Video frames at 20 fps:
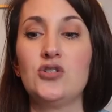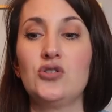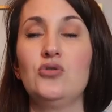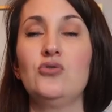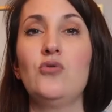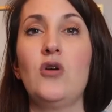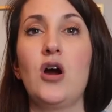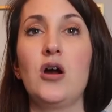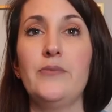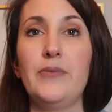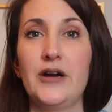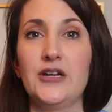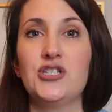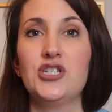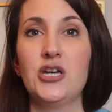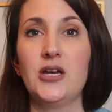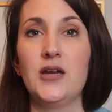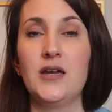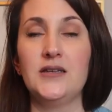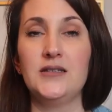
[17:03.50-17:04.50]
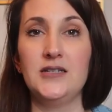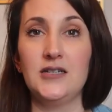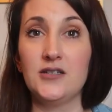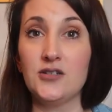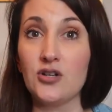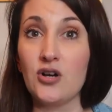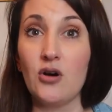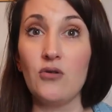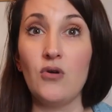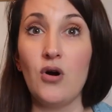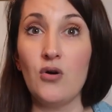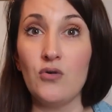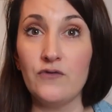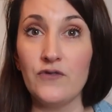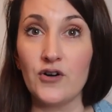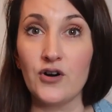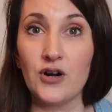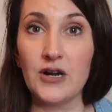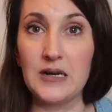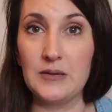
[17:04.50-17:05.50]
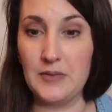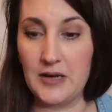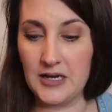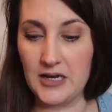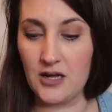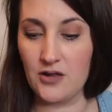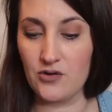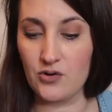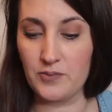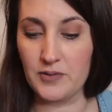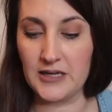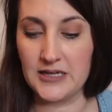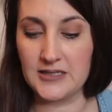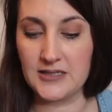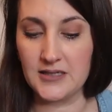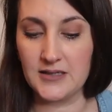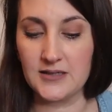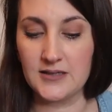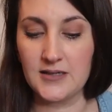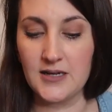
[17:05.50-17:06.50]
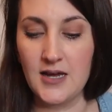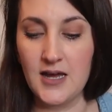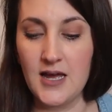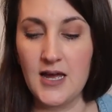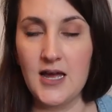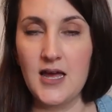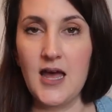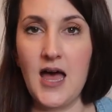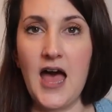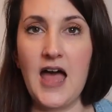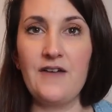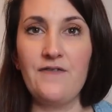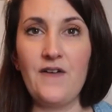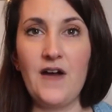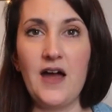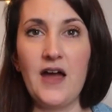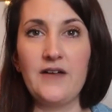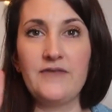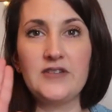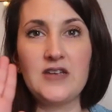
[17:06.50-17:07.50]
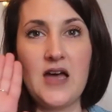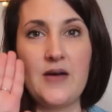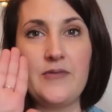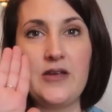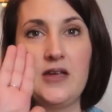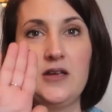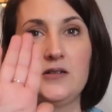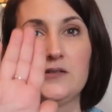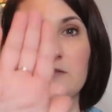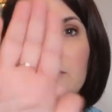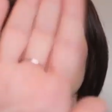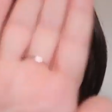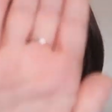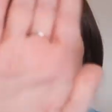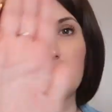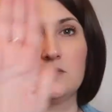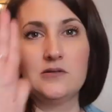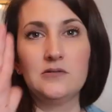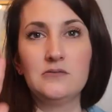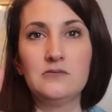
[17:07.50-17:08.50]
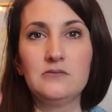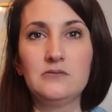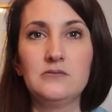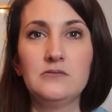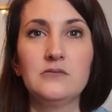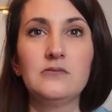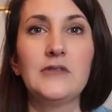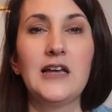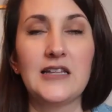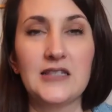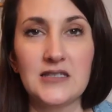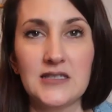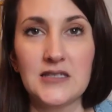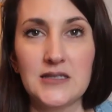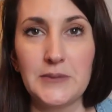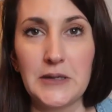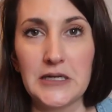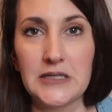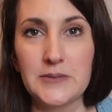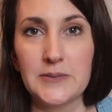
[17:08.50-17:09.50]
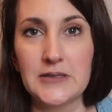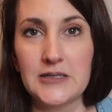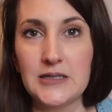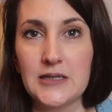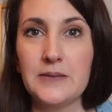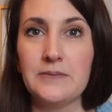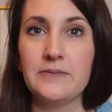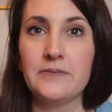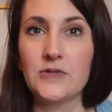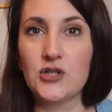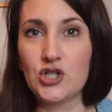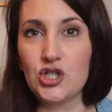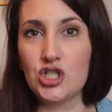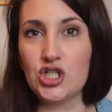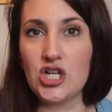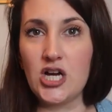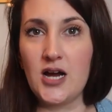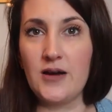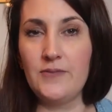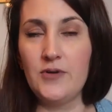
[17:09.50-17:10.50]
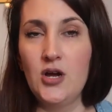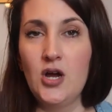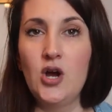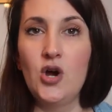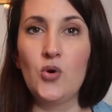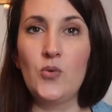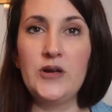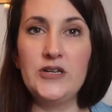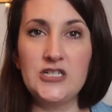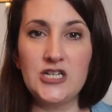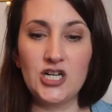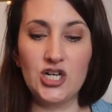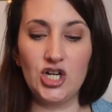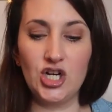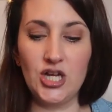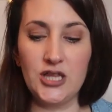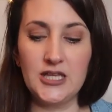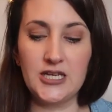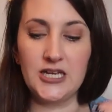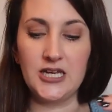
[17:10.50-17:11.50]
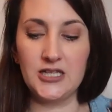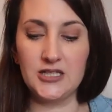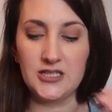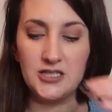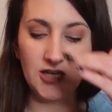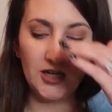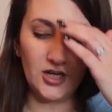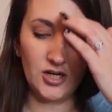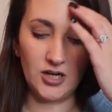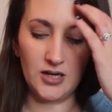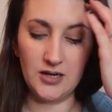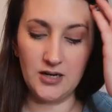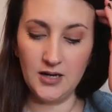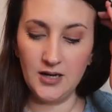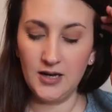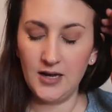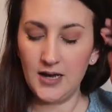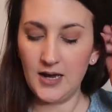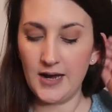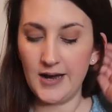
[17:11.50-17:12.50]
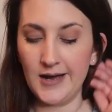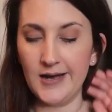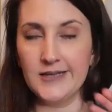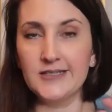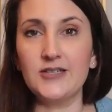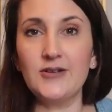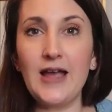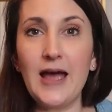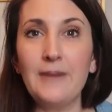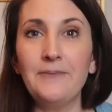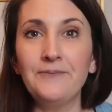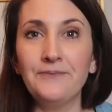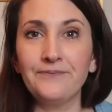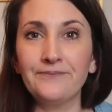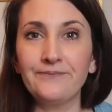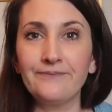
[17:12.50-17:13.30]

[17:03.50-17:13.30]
to our budget and didn't go over in many other places. High five, Tommy. That's my husband's name. Good job. We did good, the kids did good. So yeah,